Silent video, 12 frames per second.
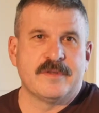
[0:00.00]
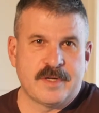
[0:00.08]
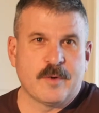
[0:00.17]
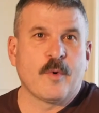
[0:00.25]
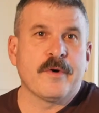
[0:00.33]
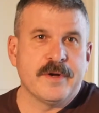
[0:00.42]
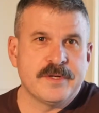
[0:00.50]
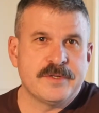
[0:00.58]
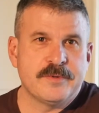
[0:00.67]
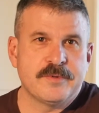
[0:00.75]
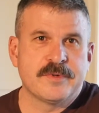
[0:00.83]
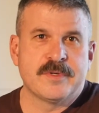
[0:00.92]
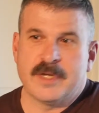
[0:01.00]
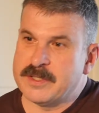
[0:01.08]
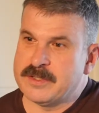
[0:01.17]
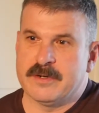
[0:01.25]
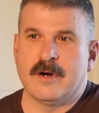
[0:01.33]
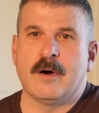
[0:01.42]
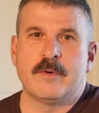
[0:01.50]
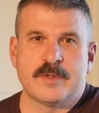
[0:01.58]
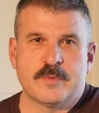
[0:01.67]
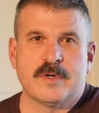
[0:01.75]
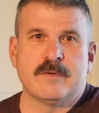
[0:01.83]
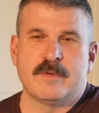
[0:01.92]
there were issues, as there always
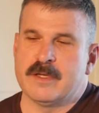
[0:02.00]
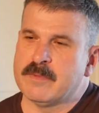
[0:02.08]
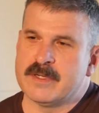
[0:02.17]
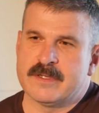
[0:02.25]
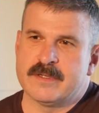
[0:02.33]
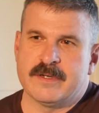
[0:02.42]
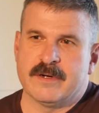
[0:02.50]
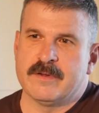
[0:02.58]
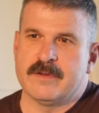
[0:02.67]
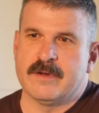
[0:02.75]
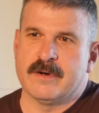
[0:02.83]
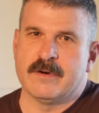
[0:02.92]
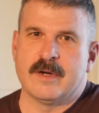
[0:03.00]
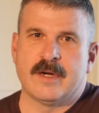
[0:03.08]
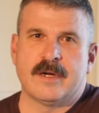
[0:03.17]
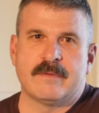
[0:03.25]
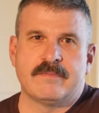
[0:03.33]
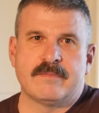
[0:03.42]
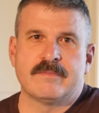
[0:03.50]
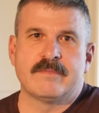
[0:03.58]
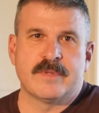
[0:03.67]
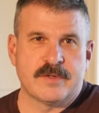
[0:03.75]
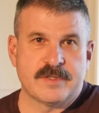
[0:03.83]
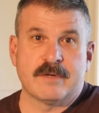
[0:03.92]
will be, but they're
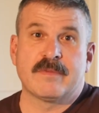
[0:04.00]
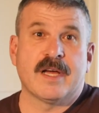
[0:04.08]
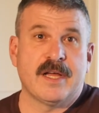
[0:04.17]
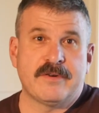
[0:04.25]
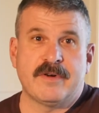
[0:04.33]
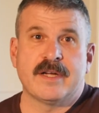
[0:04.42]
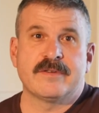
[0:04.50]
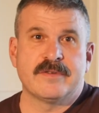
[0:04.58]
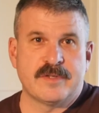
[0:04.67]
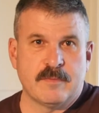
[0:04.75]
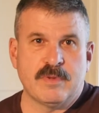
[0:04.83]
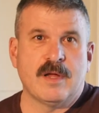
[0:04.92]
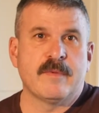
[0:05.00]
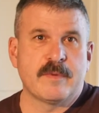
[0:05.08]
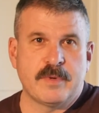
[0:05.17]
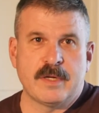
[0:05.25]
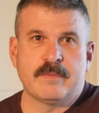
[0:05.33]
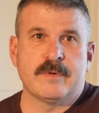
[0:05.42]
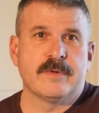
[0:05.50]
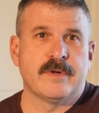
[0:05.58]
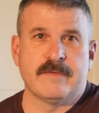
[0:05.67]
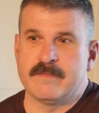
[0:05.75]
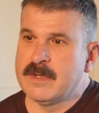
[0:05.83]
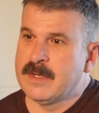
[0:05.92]
subcontractors, they're plumbing people,
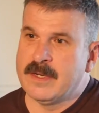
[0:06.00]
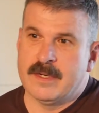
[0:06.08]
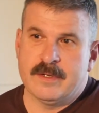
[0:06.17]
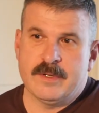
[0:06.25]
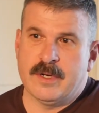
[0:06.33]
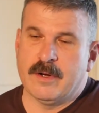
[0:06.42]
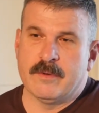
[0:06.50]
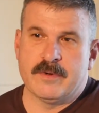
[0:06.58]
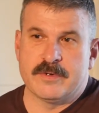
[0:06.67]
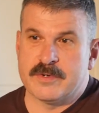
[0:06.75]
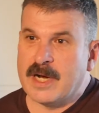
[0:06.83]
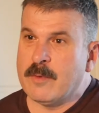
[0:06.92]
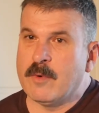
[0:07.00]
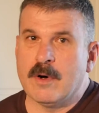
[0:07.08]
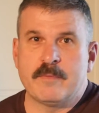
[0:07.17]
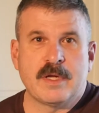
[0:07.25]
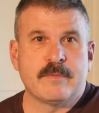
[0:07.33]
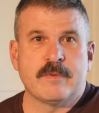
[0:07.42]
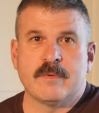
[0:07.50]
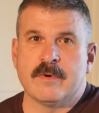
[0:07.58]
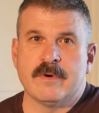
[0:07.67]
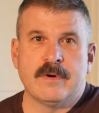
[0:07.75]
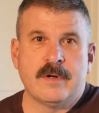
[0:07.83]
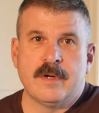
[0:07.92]
their drywall
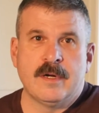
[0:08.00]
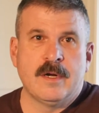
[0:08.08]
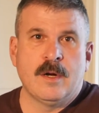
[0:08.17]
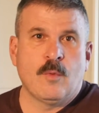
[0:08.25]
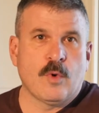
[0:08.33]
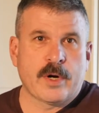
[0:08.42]
people were